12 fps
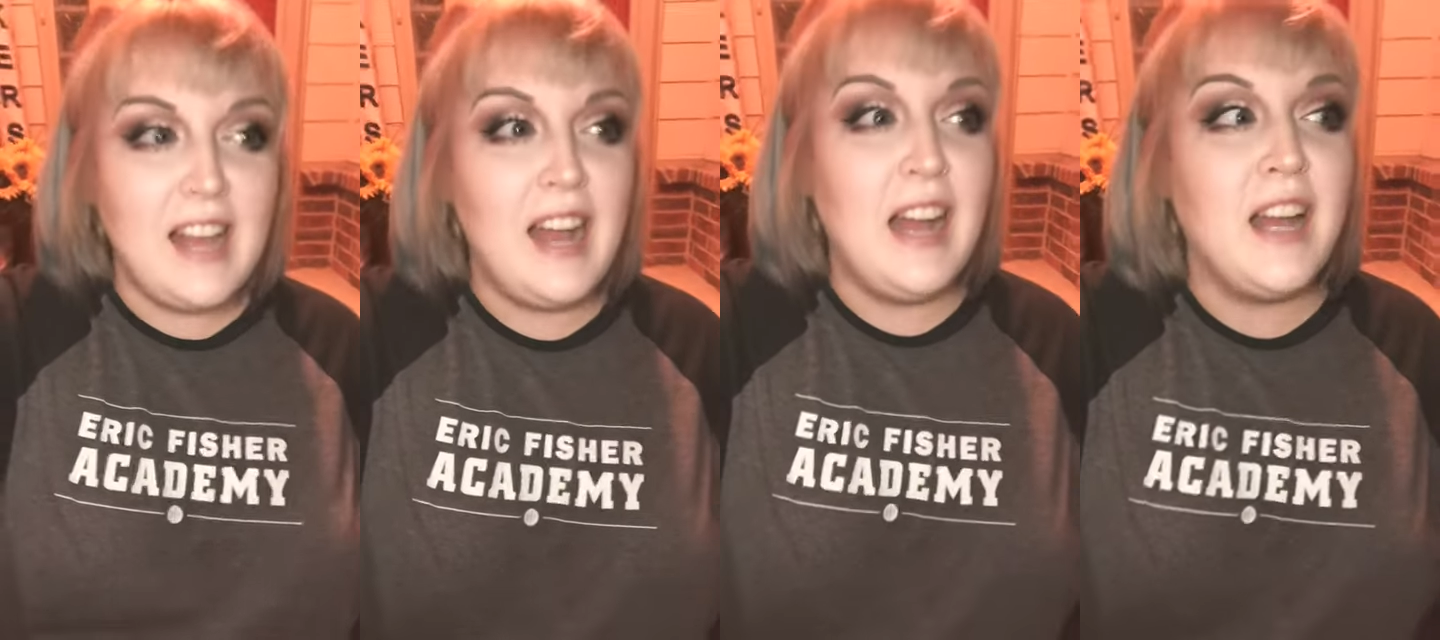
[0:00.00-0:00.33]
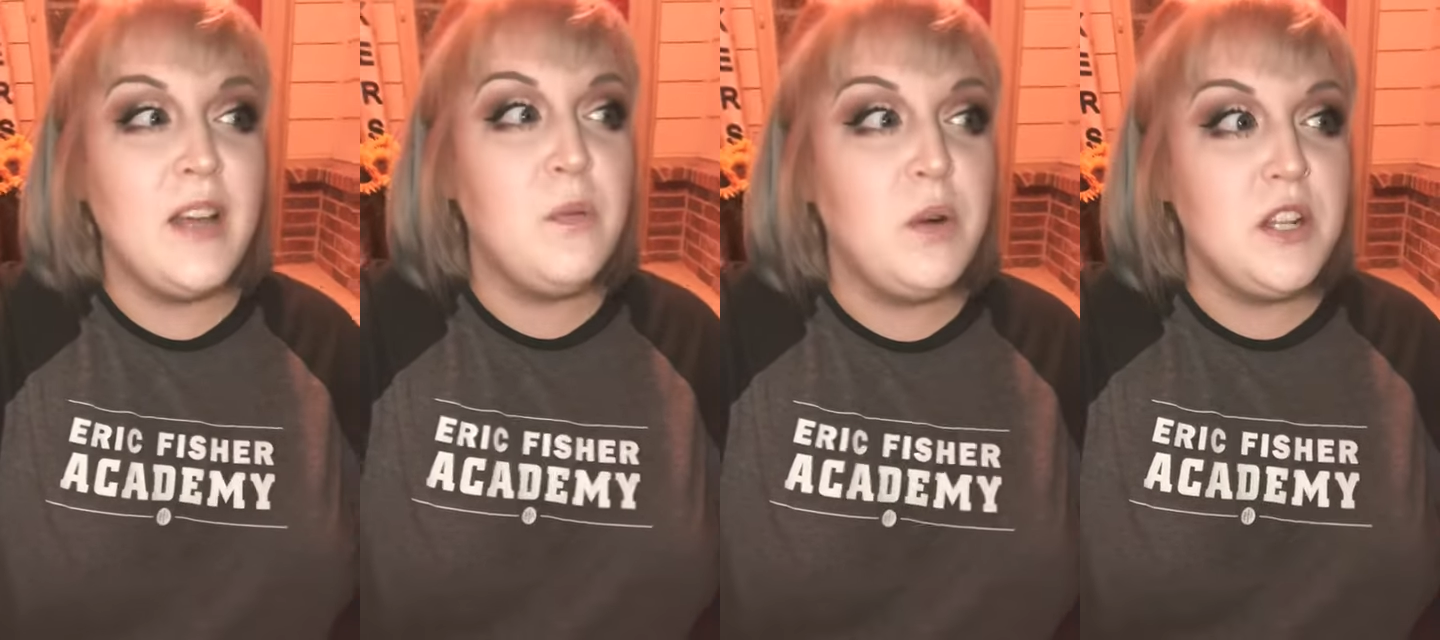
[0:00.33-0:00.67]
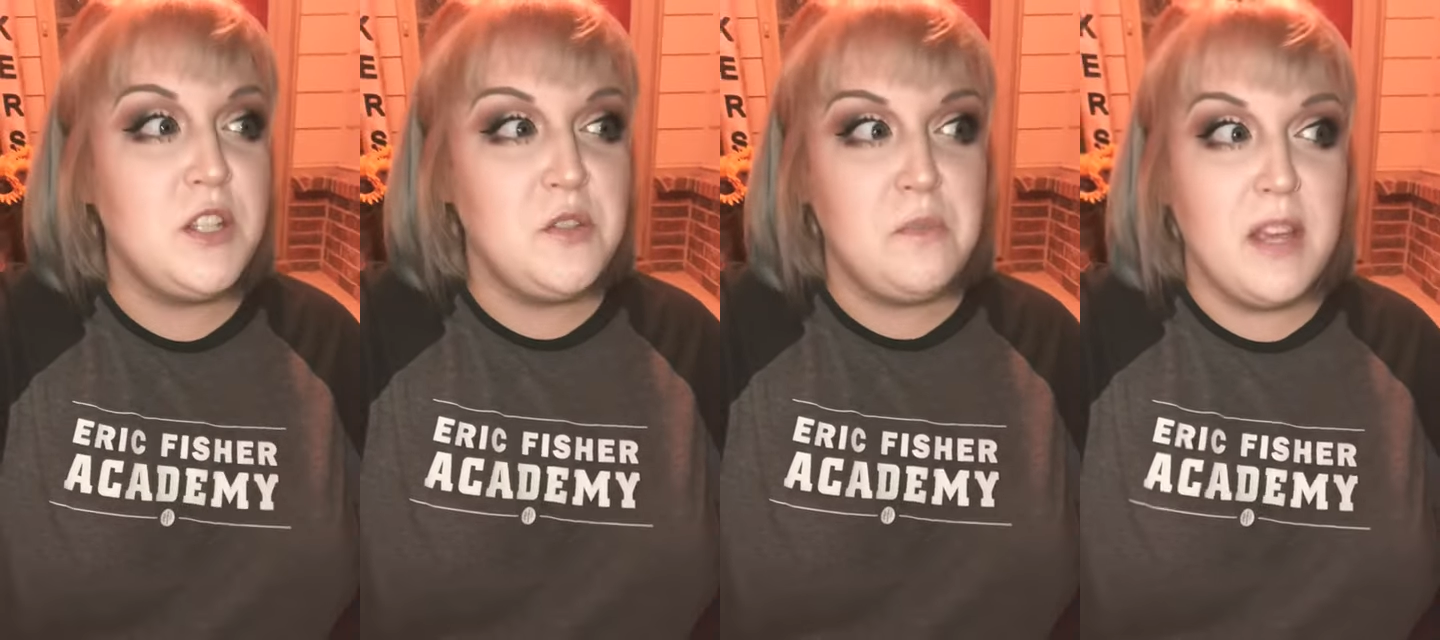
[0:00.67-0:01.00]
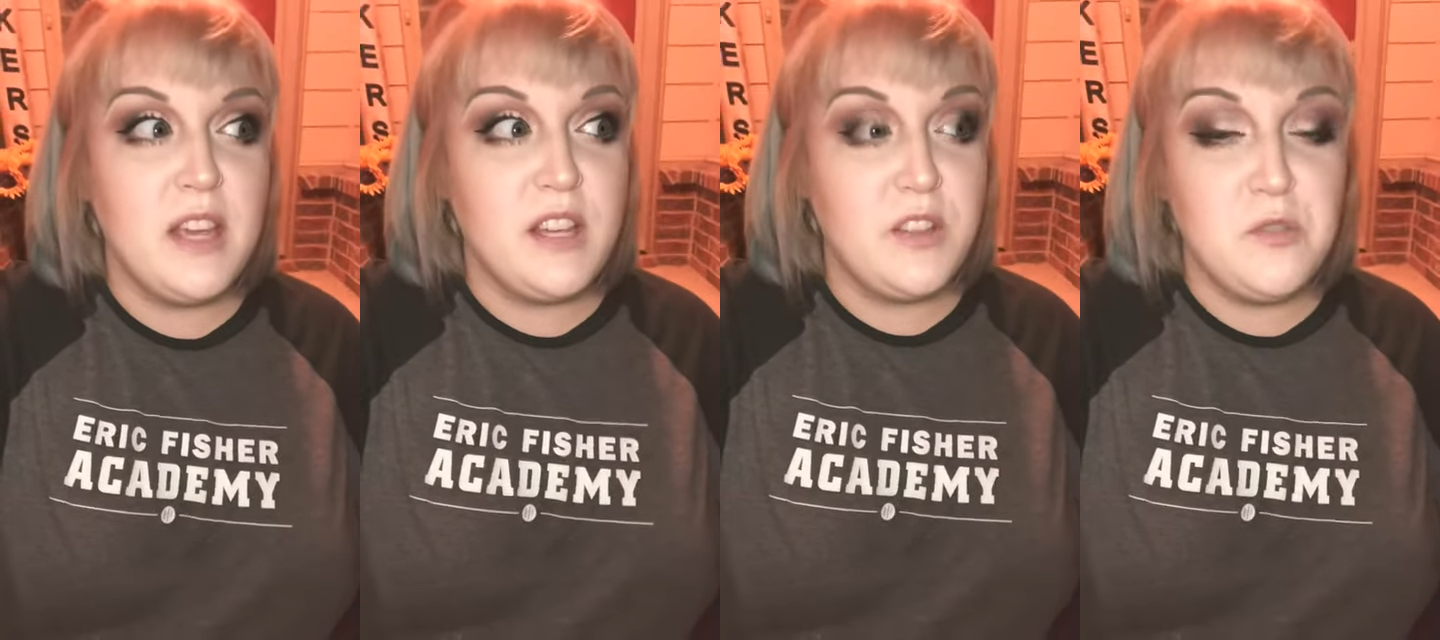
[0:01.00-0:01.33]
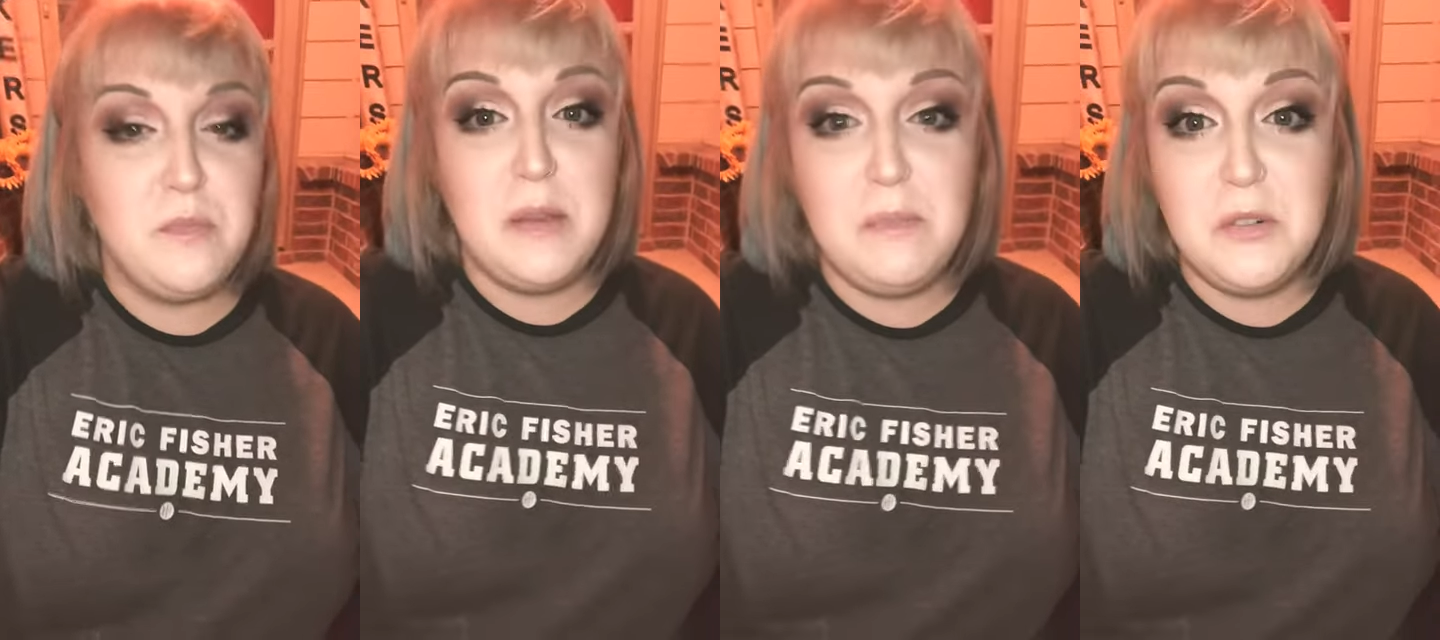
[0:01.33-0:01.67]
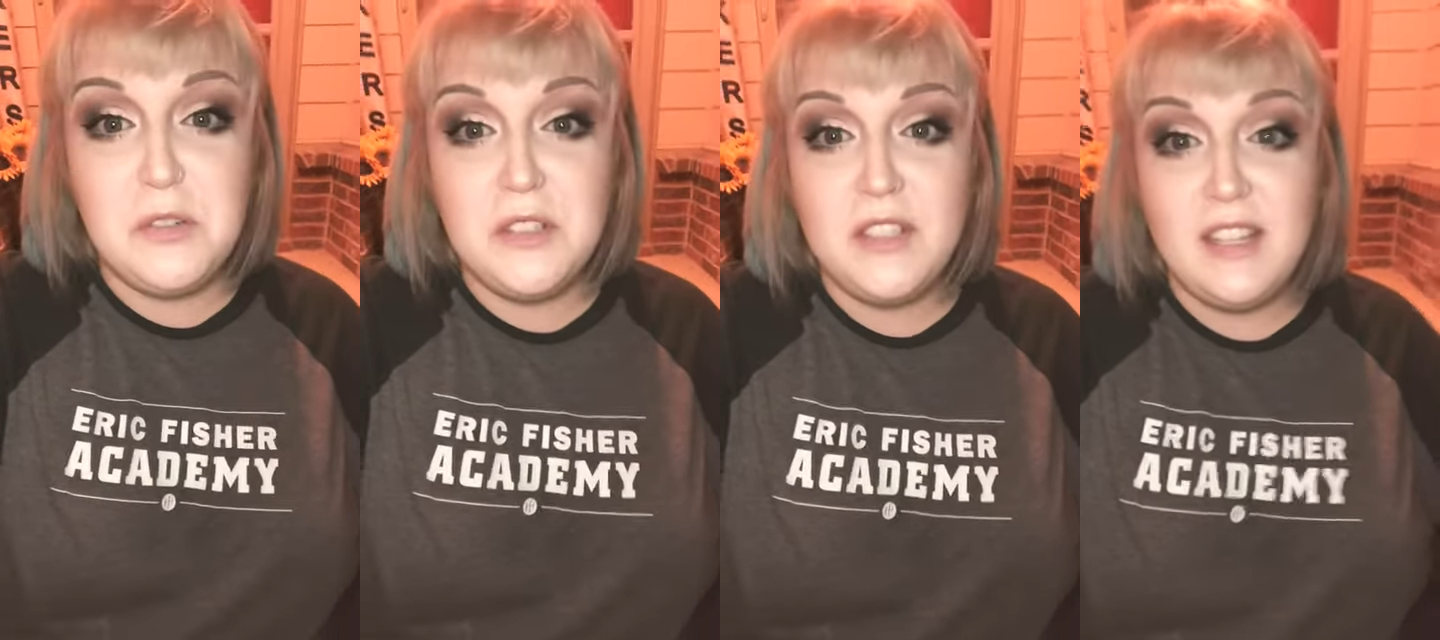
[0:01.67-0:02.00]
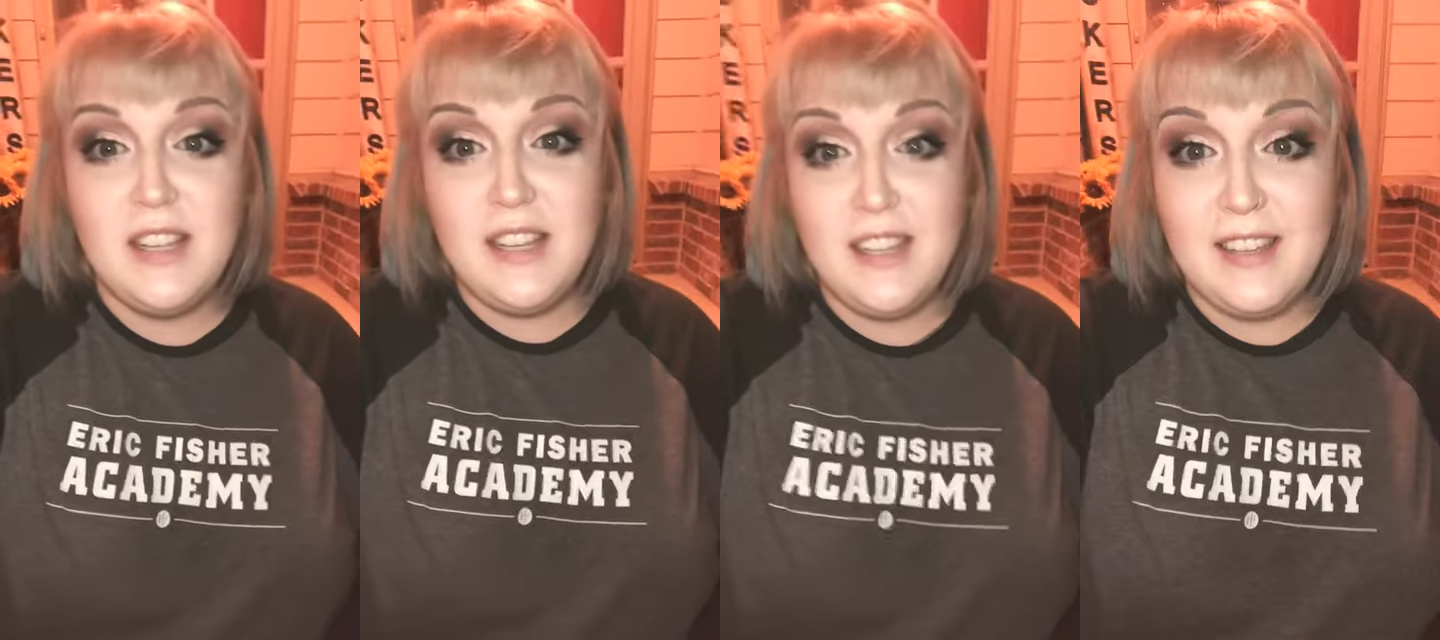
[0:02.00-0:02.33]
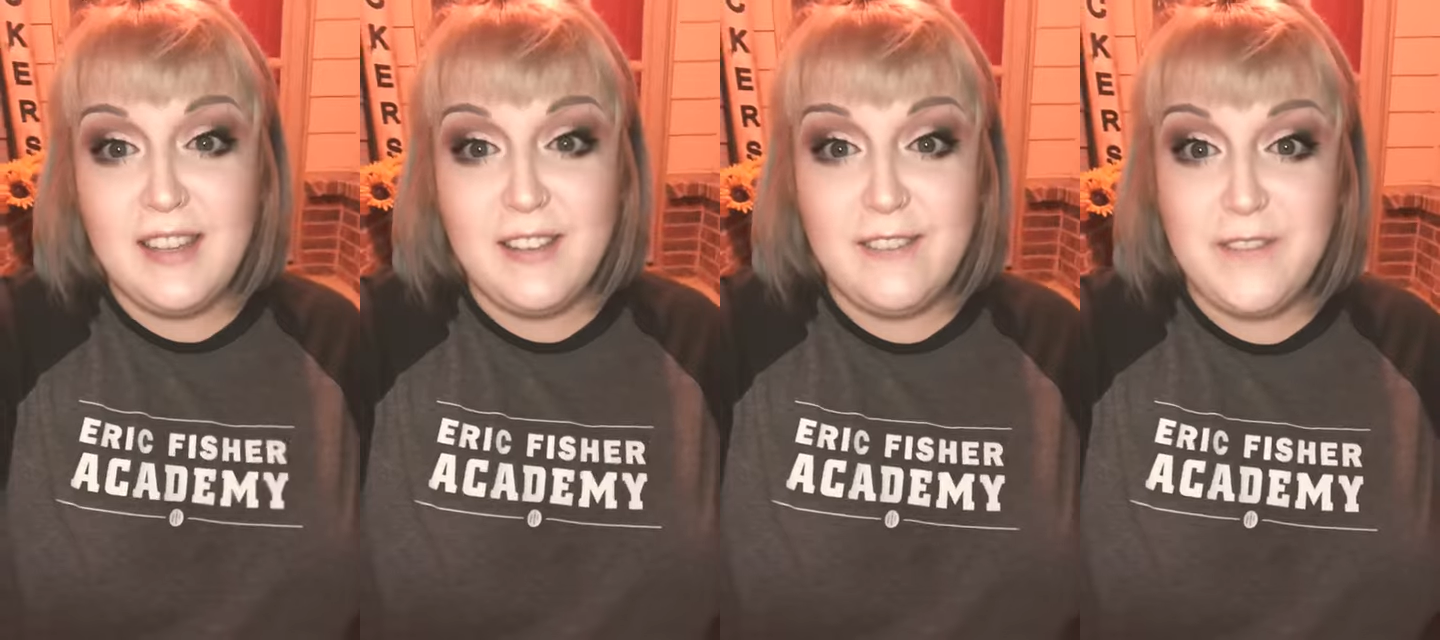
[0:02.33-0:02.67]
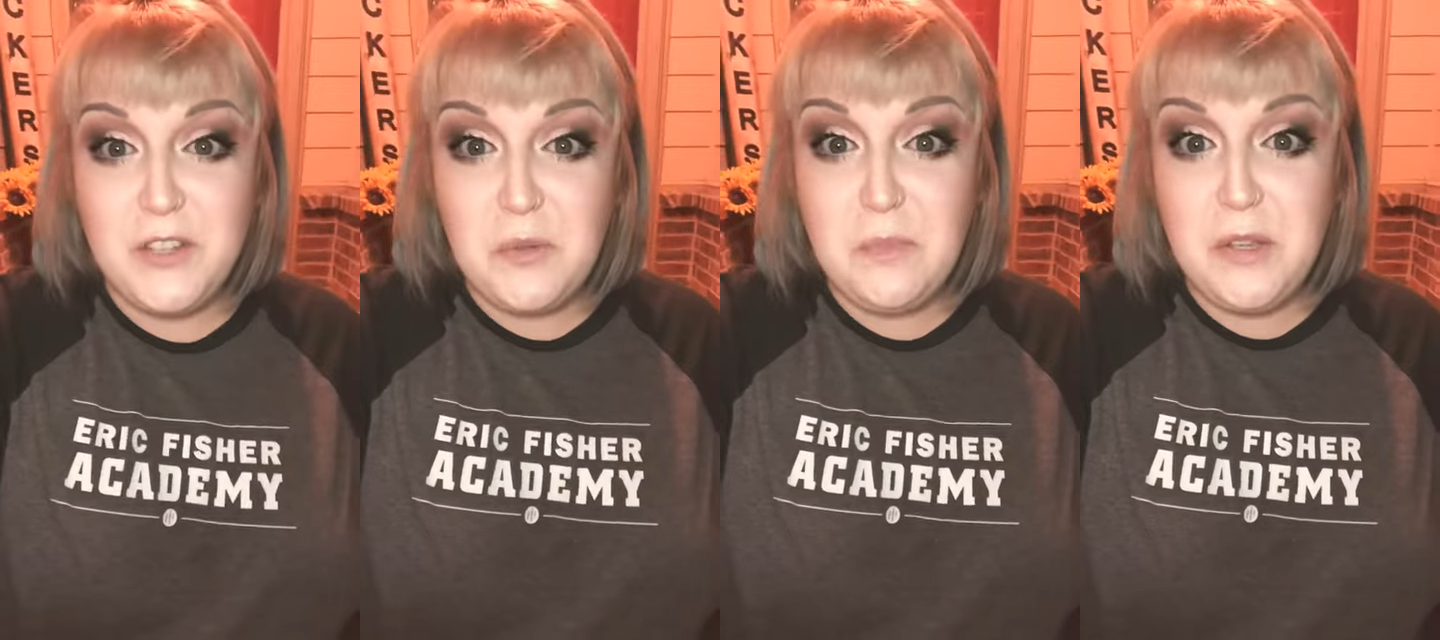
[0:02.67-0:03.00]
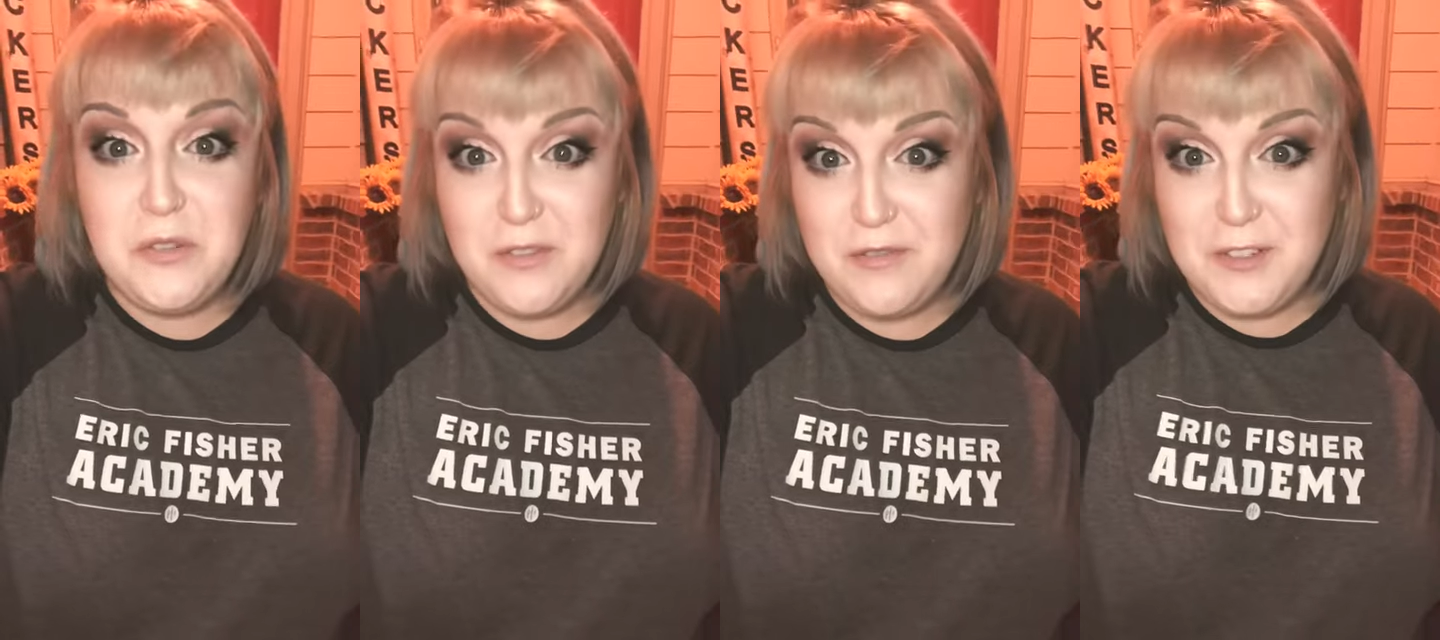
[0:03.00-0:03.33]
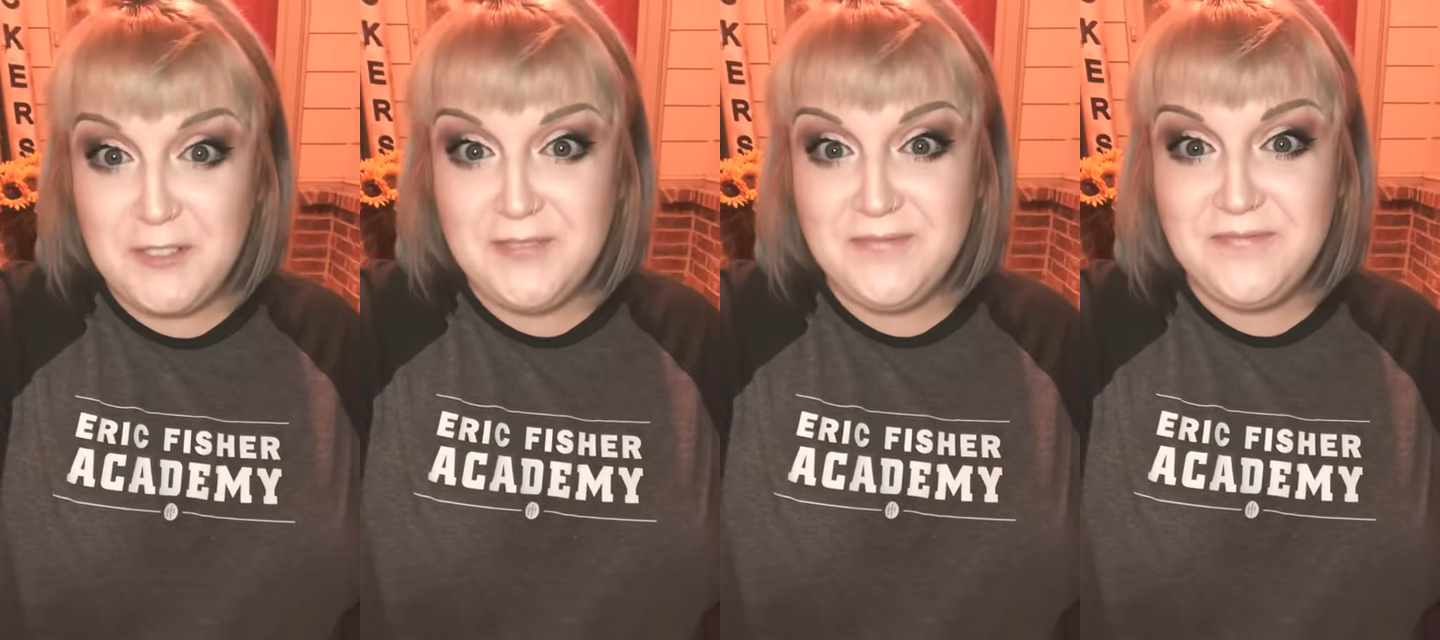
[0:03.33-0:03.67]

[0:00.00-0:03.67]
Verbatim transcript: I want to make other people feel beautiful,